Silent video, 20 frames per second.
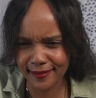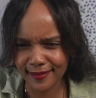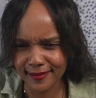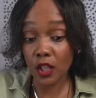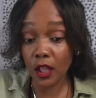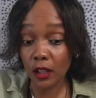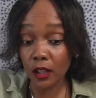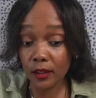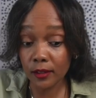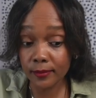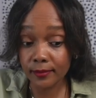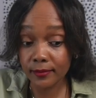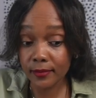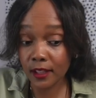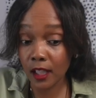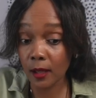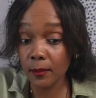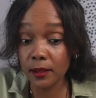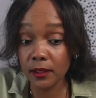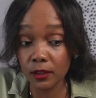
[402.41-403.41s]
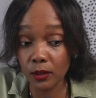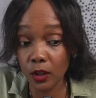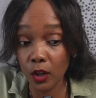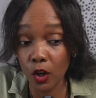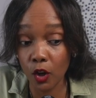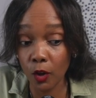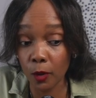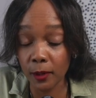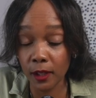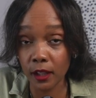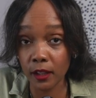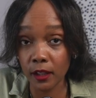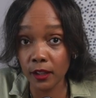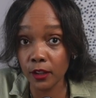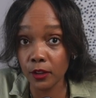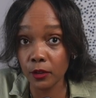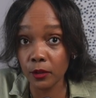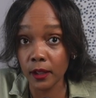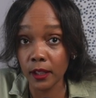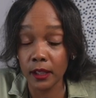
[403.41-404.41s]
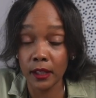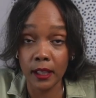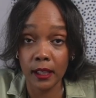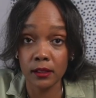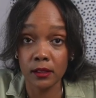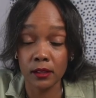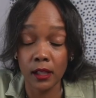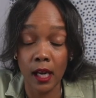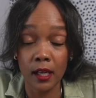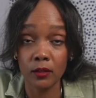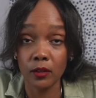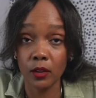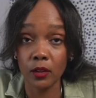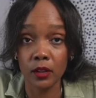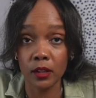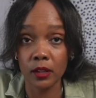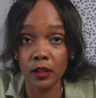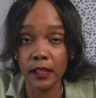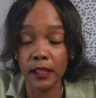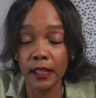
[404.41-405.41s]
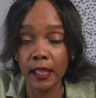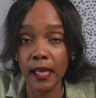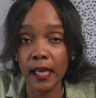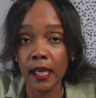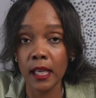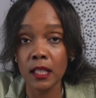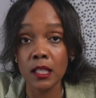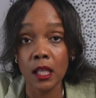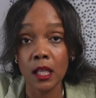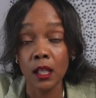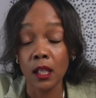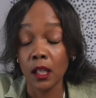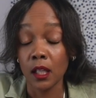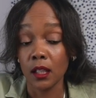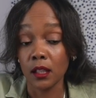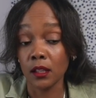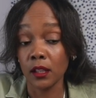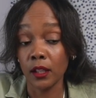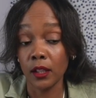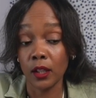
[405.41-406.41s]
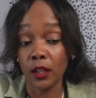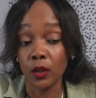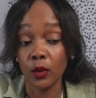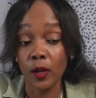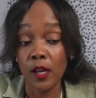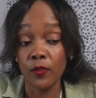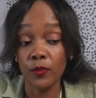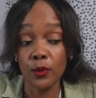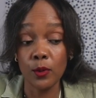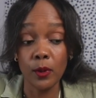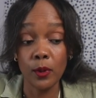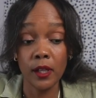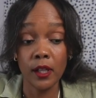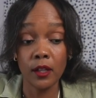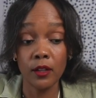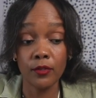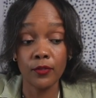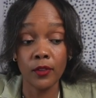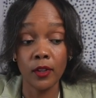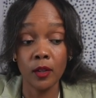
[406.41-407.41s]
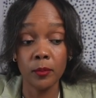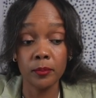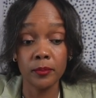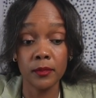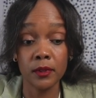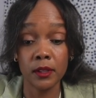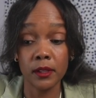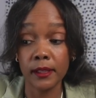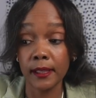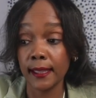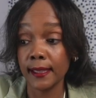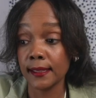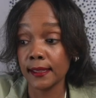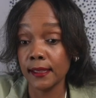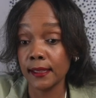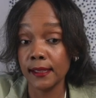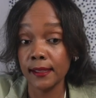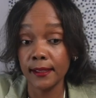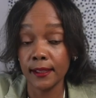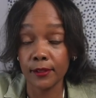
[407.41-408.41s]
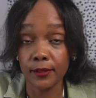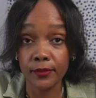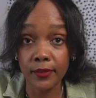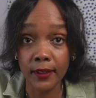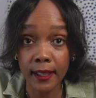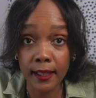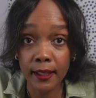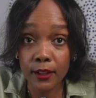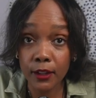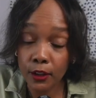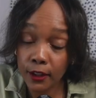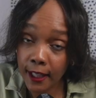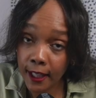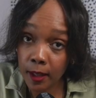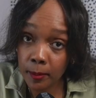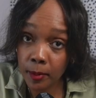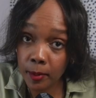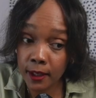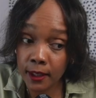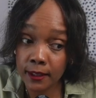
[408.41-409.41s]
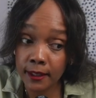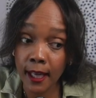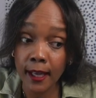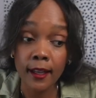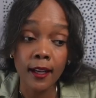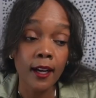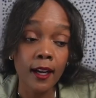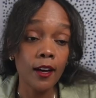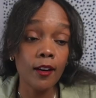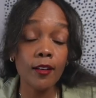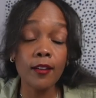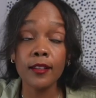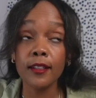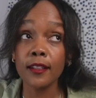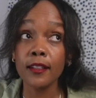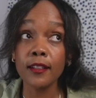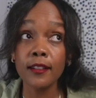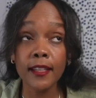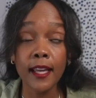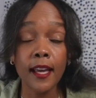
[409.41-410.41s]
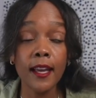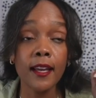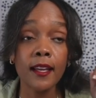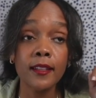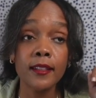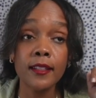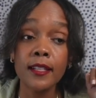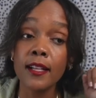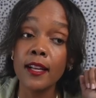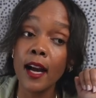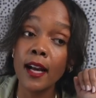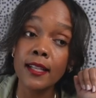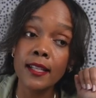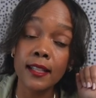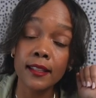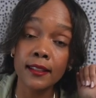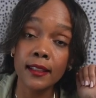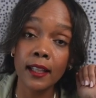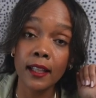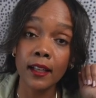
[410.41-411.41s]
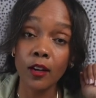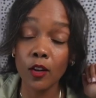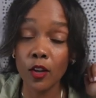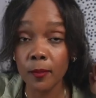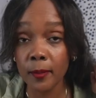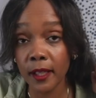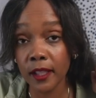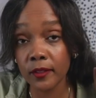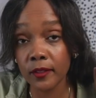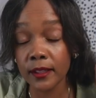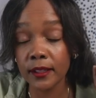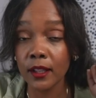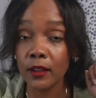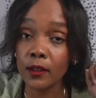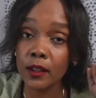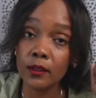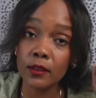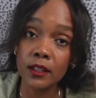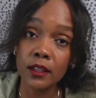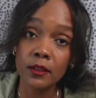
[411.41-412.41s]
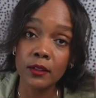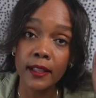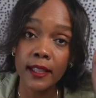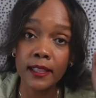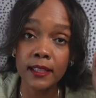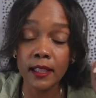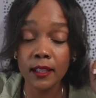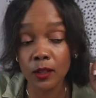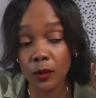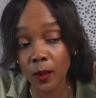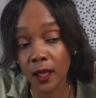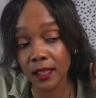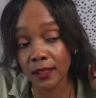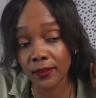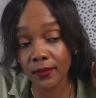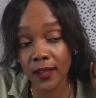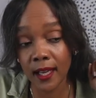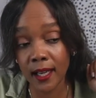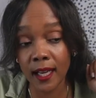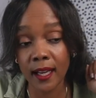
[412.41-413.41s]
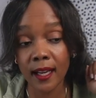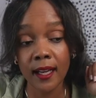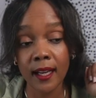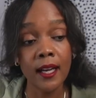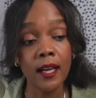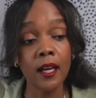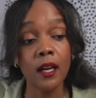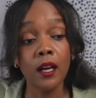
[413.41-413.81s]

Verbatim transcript: So, coming to a home near you in the next, I don't know, 30 days, you know, if you hear from your cousin, your friend, your neighbor, like, oh, girl, yeah, I just did a home equity loan. It was so easy to qualify.